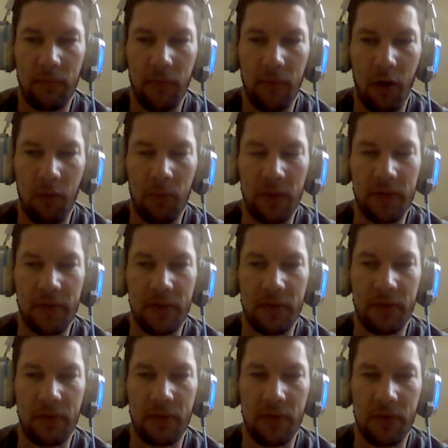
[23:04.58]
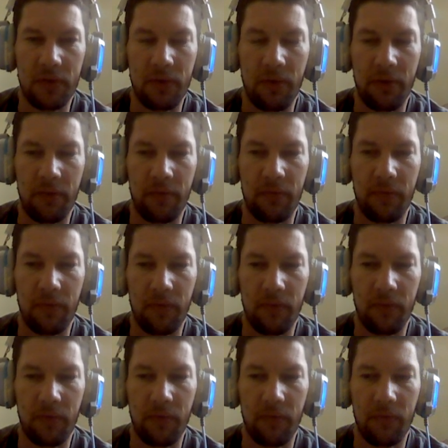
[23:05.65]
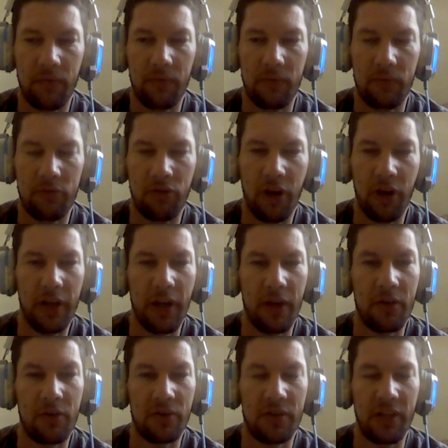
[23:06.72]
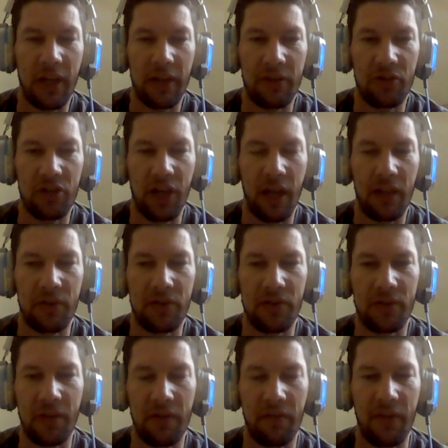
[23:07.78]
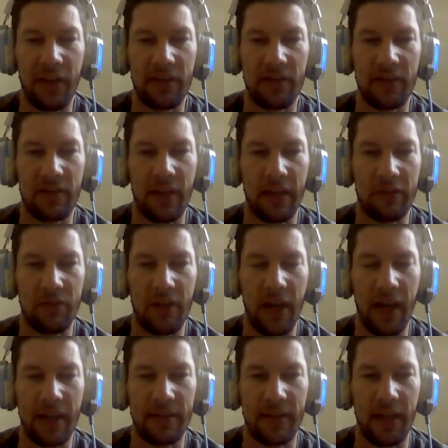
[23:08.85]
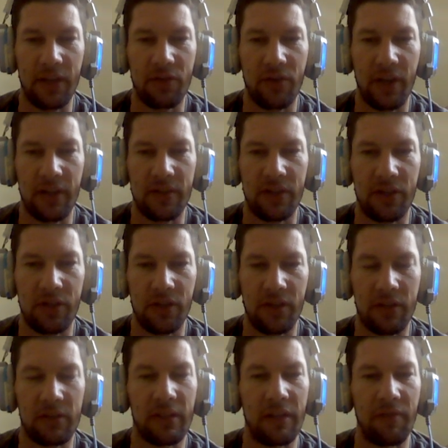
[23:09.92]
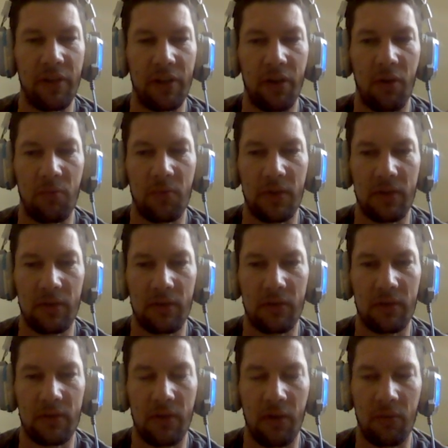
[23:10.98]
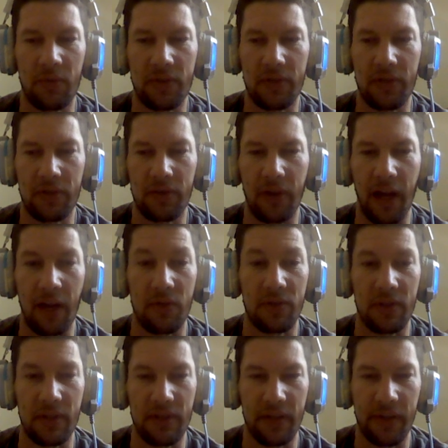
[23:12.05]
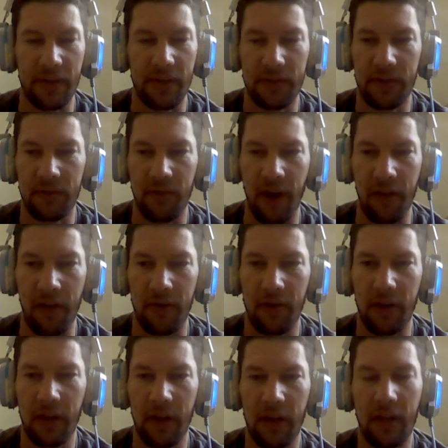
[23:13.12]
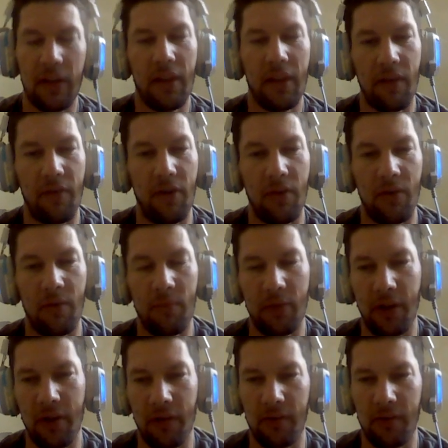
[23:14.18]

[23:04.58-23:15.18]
homeless is sort of trying to understand the challenges they face as they transition to leaving homelessness or houselessness rather. They have a home,